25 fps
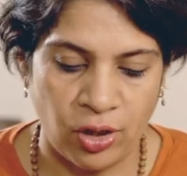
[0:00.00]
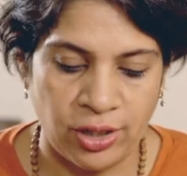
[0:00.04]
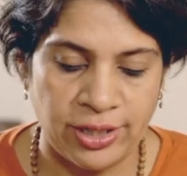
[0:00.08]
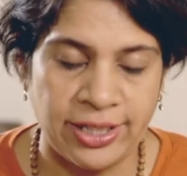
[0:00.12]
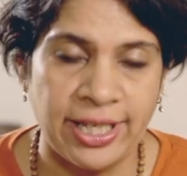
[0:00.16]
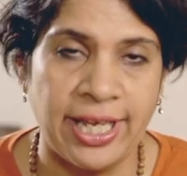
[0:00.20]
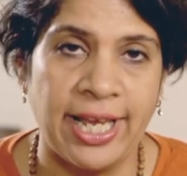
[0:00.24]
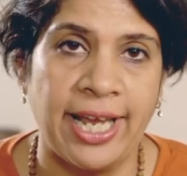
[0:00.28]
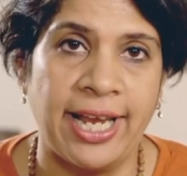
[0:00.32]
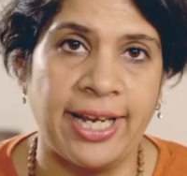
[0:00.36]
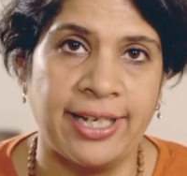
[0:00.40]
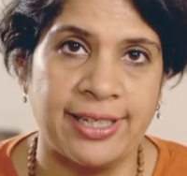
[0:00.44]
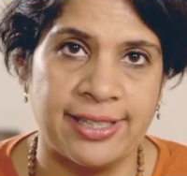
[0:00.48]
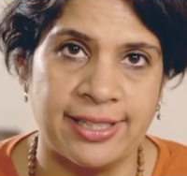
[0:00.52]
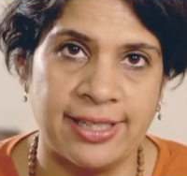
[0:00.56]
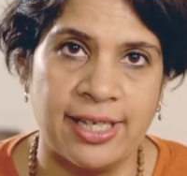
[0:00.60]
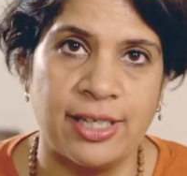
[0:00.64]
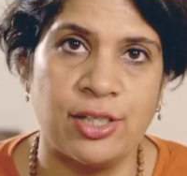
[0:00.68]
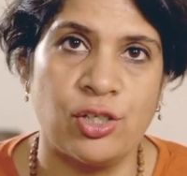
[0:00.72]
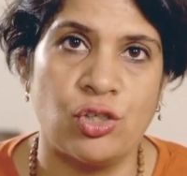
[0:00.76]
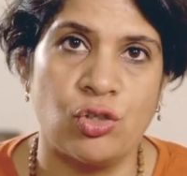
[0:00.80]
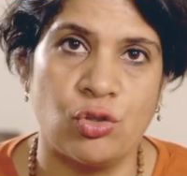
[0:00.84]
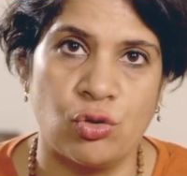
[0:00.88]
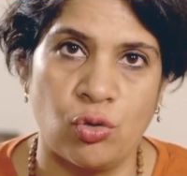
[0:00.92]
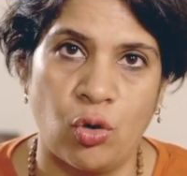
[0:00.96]
all the
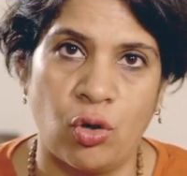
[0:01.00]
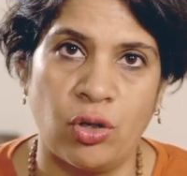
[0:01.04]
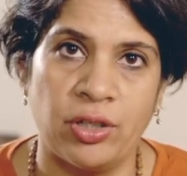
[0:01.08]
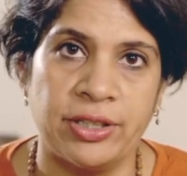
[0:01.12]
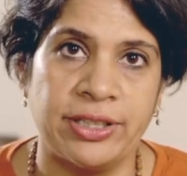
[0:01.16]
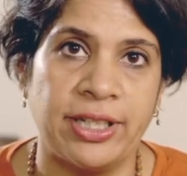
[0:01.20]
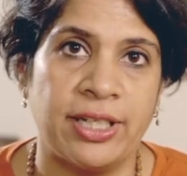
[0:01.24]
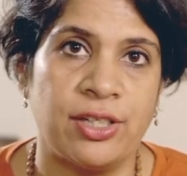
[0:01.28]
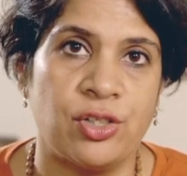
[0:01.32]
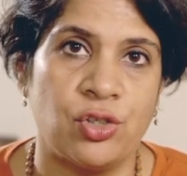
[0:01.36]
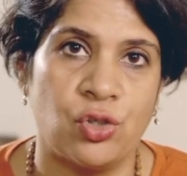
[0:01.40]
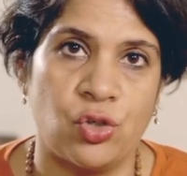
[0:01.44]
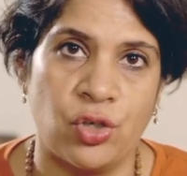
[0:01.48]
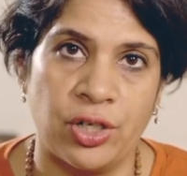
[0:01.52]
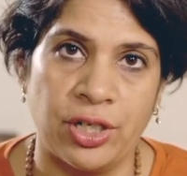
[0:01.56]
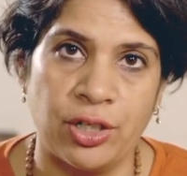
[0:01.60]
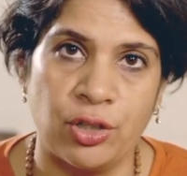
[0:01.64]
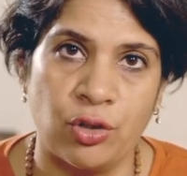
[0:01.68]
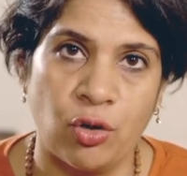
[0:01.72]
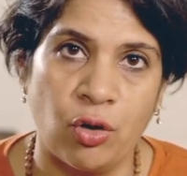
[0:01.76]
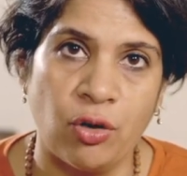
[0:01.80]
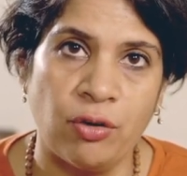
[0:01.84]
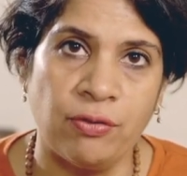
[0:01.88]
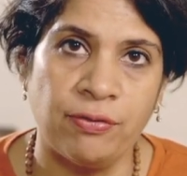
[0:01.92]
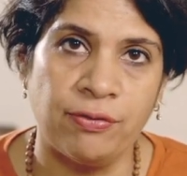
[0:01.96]
excess salt gets
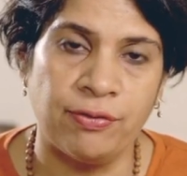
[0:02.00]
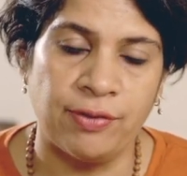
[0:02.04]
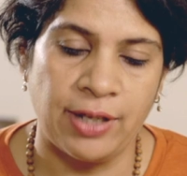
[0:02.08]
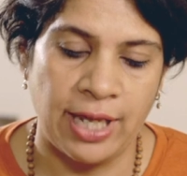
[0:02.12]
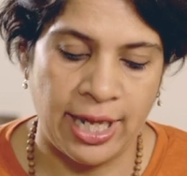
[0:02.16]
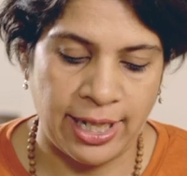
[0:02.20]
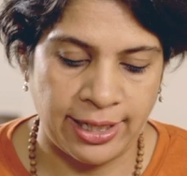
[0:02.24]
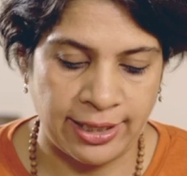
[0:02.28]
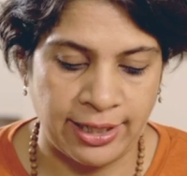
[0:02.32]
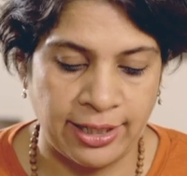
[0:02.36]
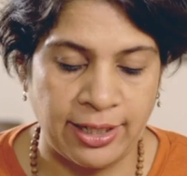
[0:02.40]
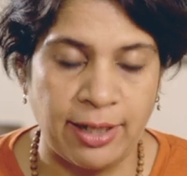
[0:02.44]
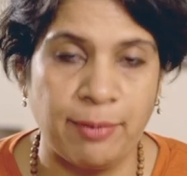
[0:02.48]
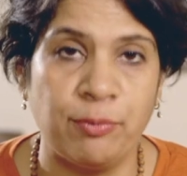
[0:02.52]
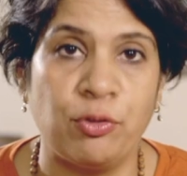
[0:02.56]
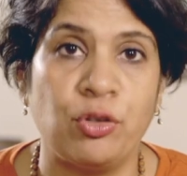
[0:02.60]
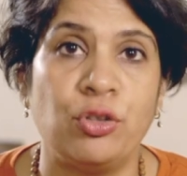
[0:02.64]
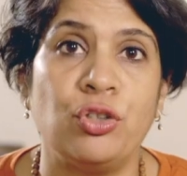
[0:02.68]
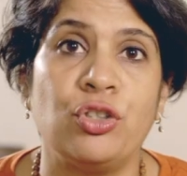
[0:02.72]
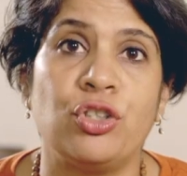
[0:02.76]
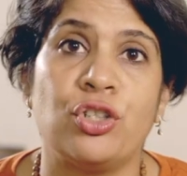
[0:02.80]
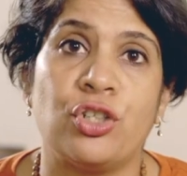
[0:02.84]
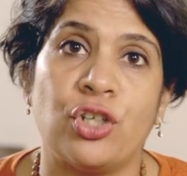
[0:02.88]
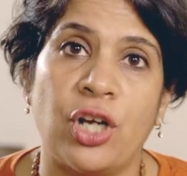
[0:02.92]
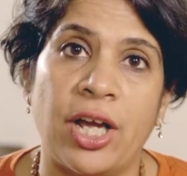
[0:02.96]
drained off, and then I'm
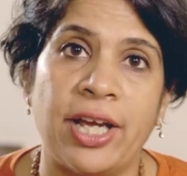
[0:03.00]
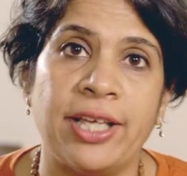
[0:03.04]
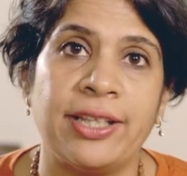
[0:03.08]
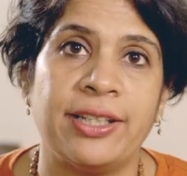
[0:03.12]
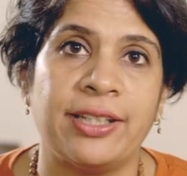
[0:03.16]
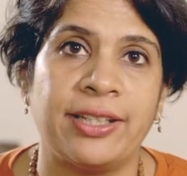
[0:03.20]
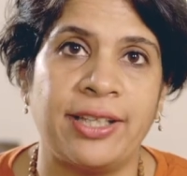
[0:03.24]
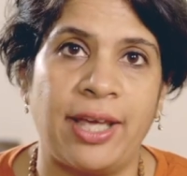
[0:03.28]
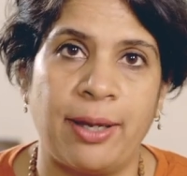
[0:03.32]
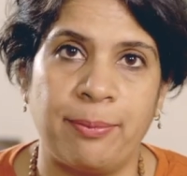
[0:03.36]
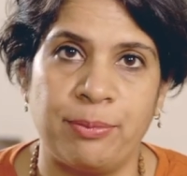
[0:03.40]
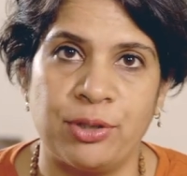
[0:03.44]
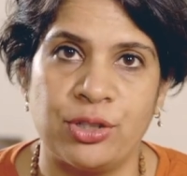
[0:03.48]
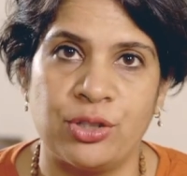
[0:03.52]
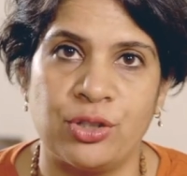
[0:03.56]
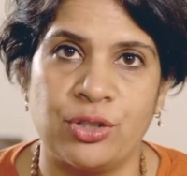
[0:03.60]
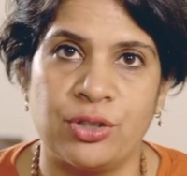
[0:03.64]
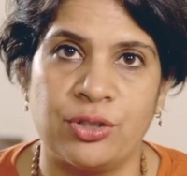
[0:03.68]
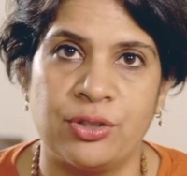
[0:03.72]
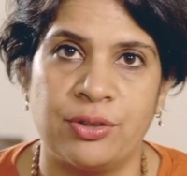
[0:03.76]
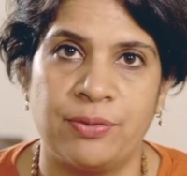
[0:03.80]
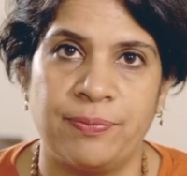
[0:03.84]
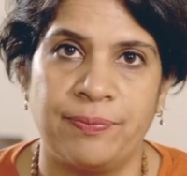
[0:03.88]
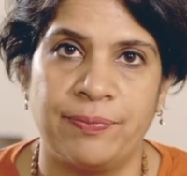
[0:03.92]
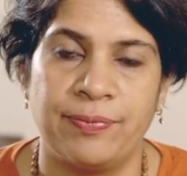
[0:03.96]
going to dry the
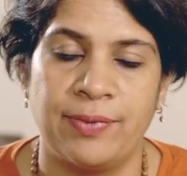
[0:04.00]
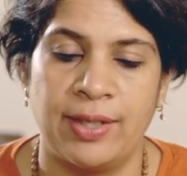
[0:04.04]
cabbage.